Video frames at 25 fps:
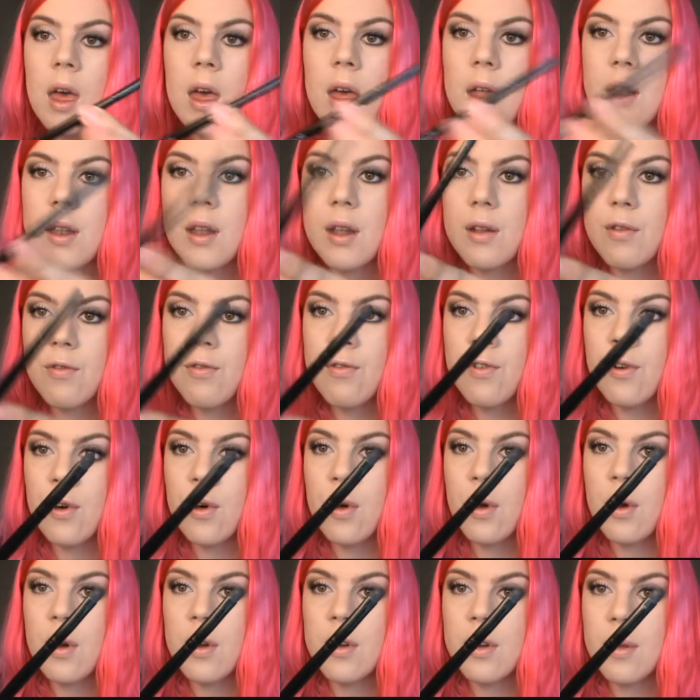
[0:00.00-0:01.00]
And then
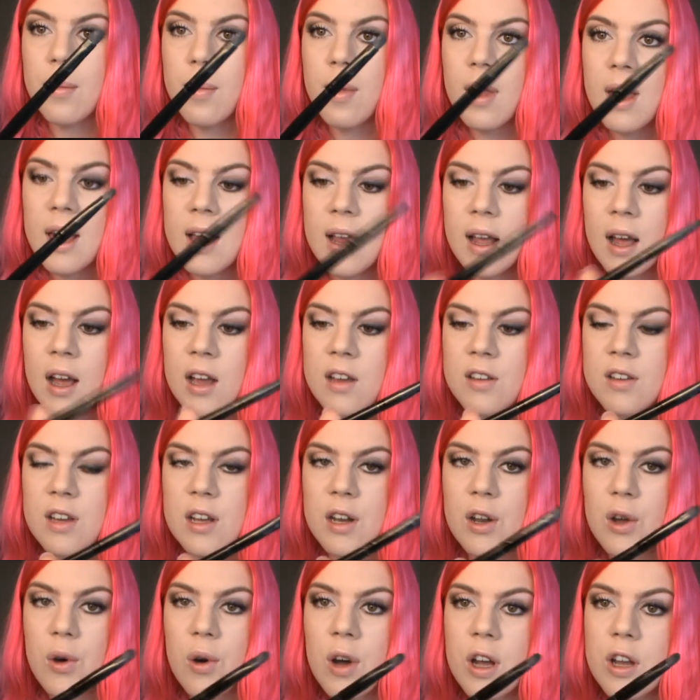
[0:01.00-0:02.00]
for the black
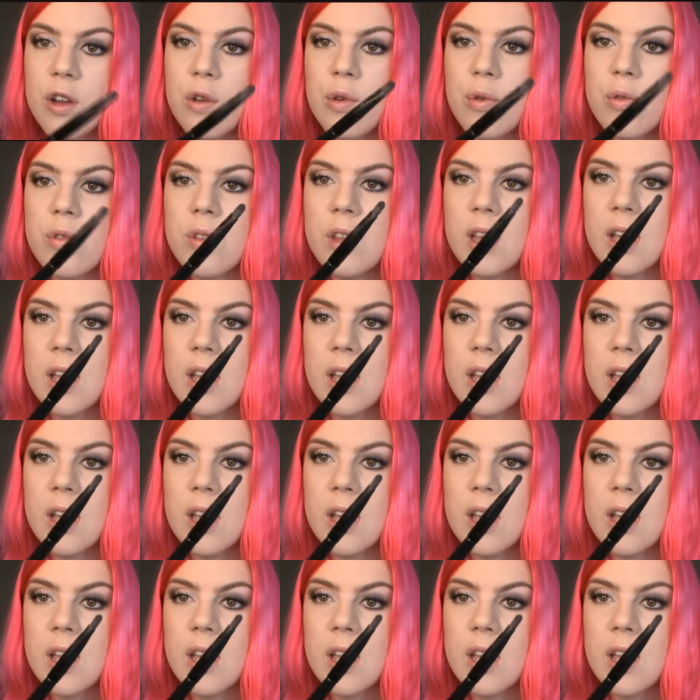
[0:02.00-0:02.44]
eyeshadow, I used